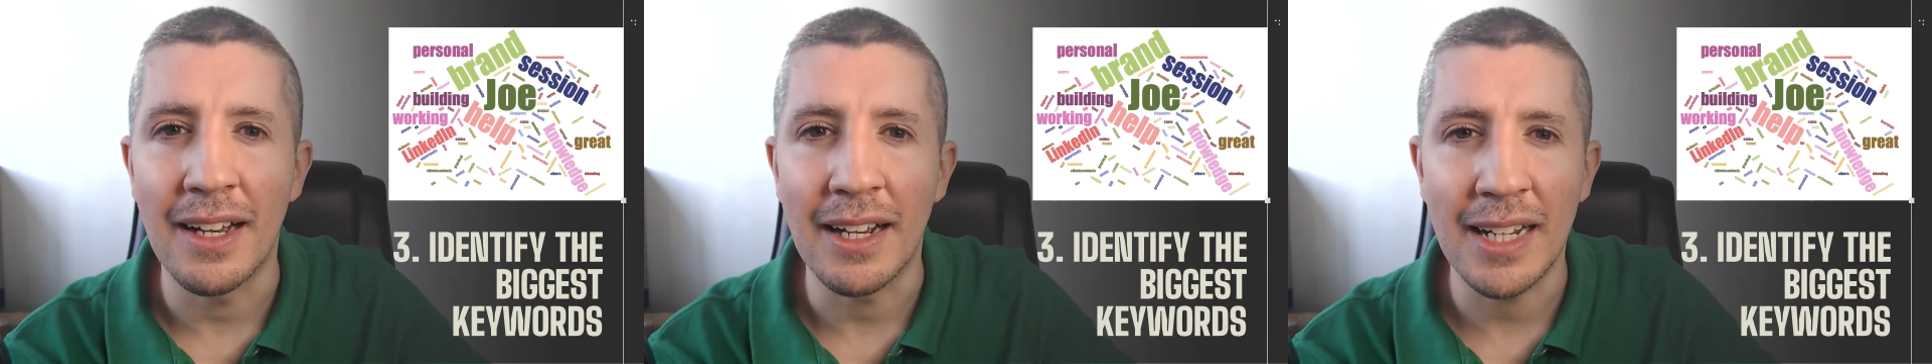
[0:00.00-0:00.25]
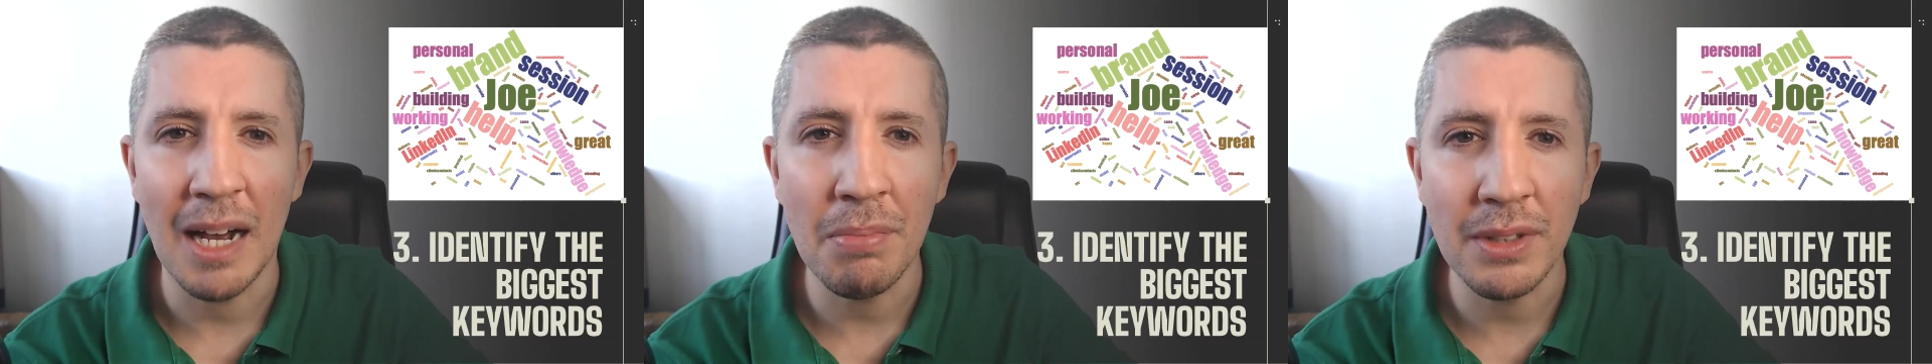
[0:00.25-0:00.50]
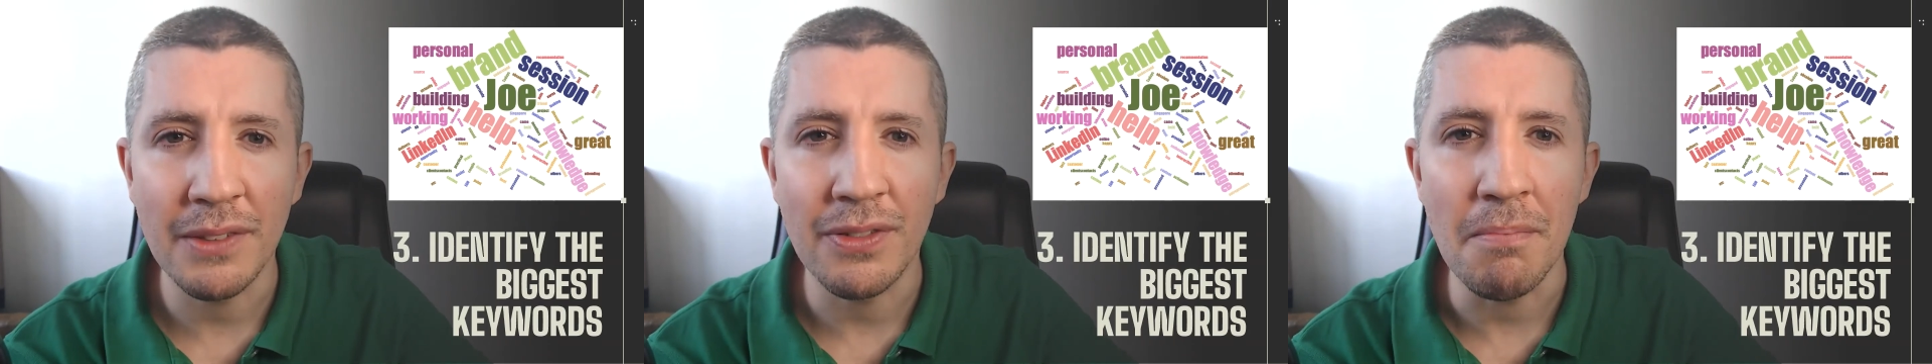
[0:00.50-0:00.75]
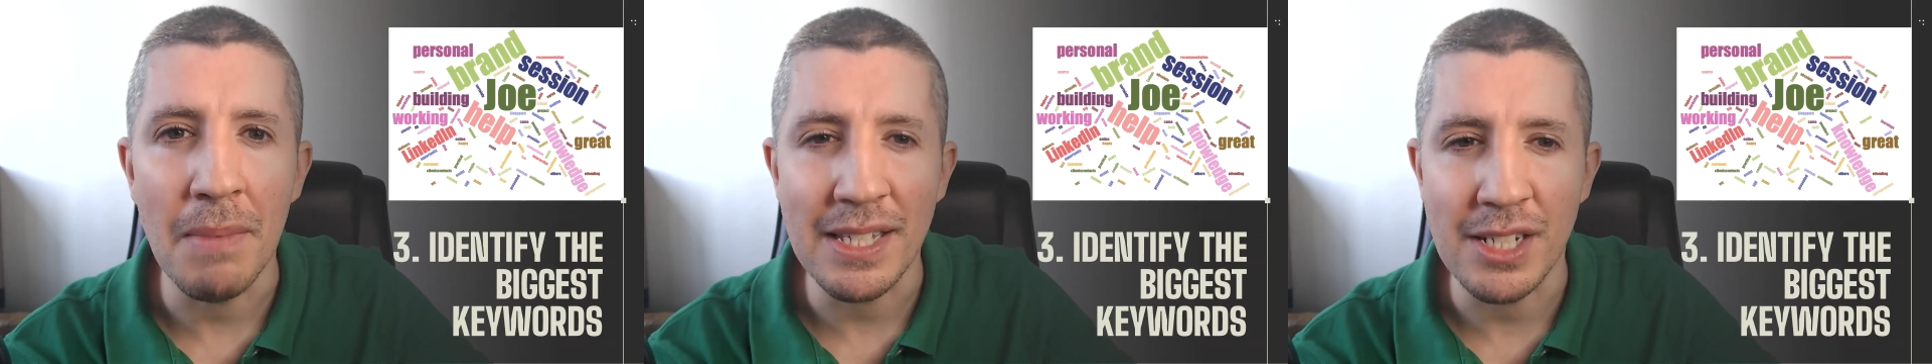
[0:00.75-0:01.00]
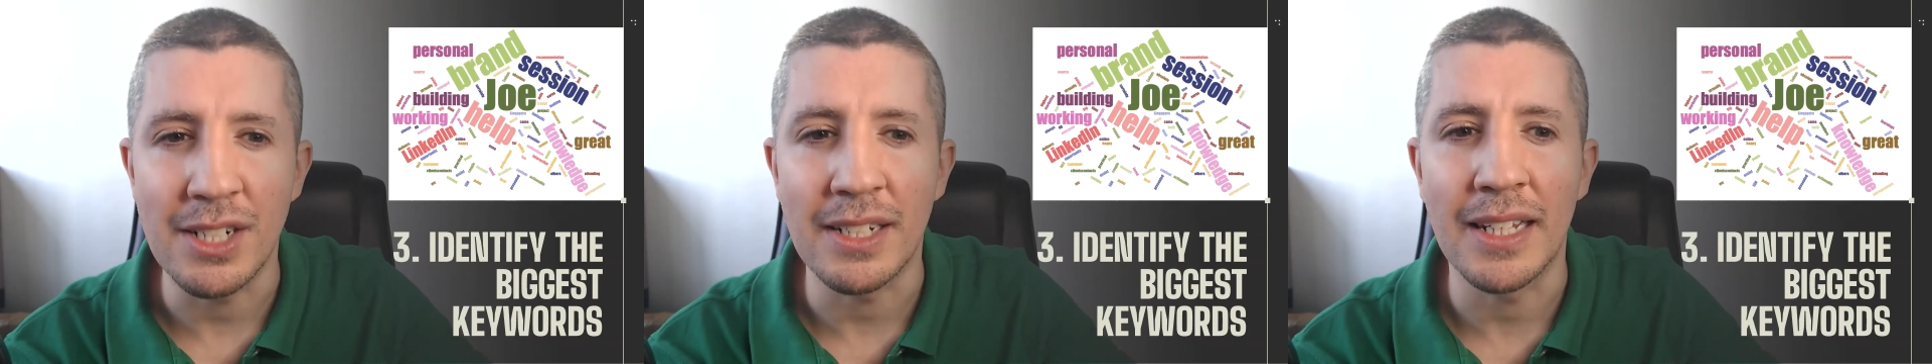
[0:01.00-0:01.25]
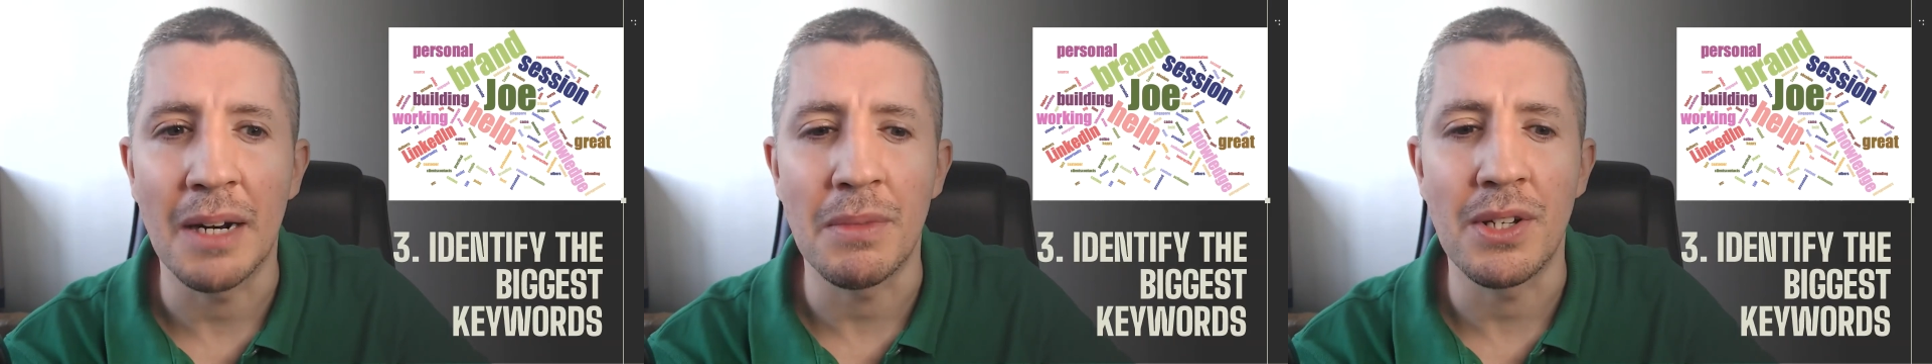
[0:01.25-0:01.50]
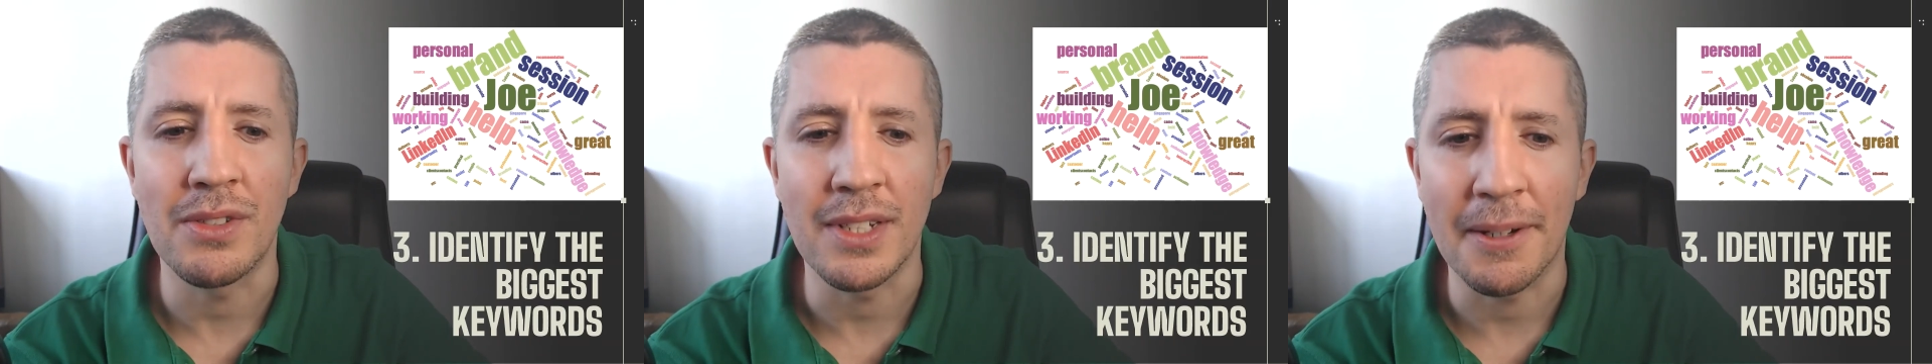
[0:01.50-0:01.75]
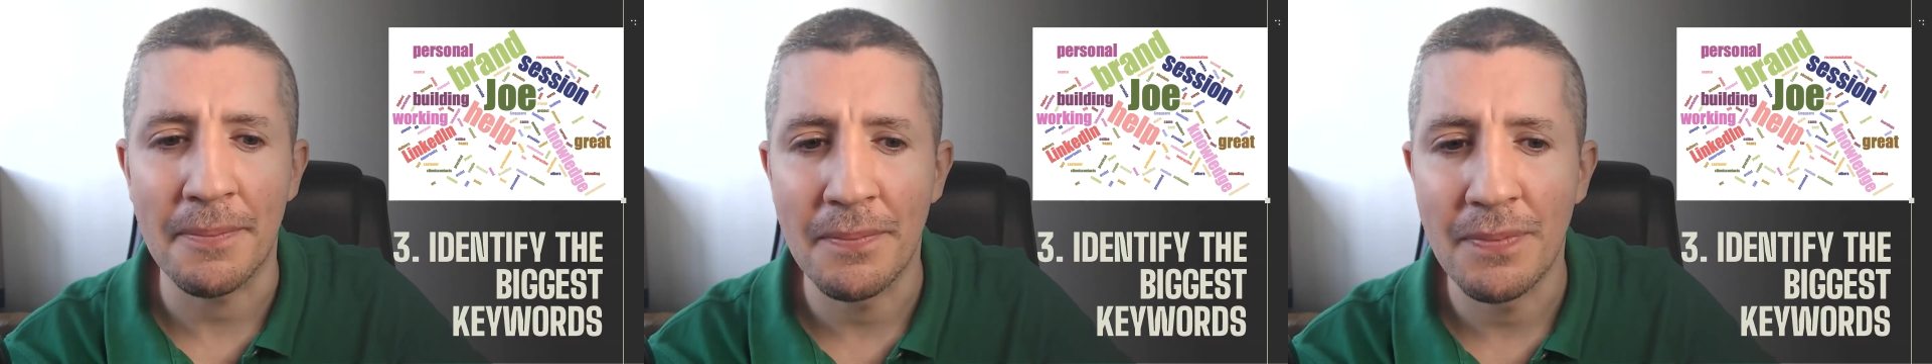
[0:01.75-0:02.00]
a couple different messaging that I'm
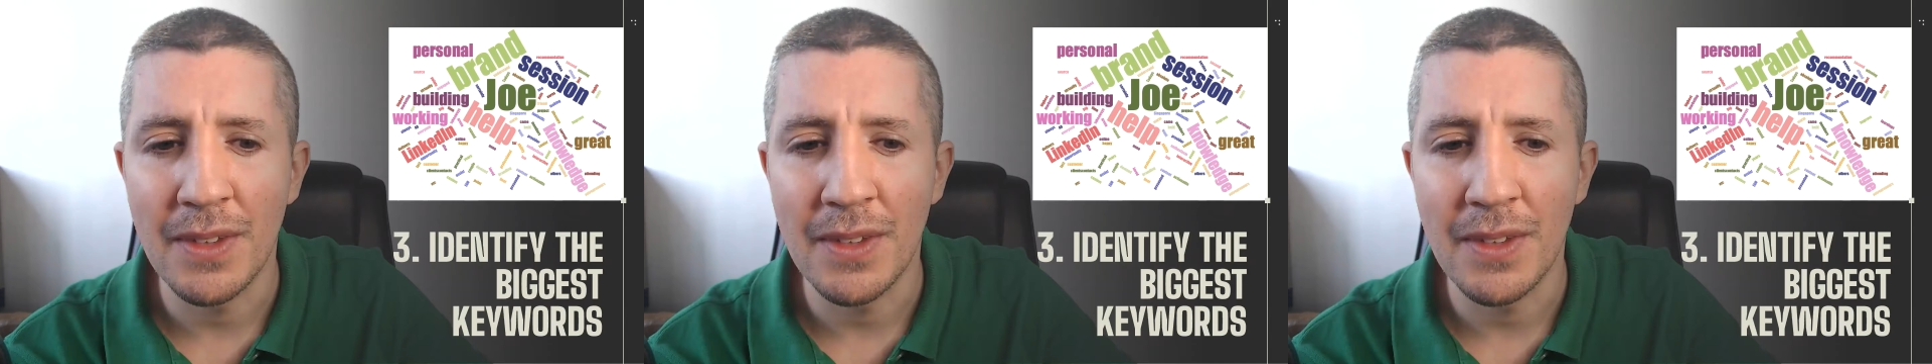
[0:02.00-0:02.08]
using.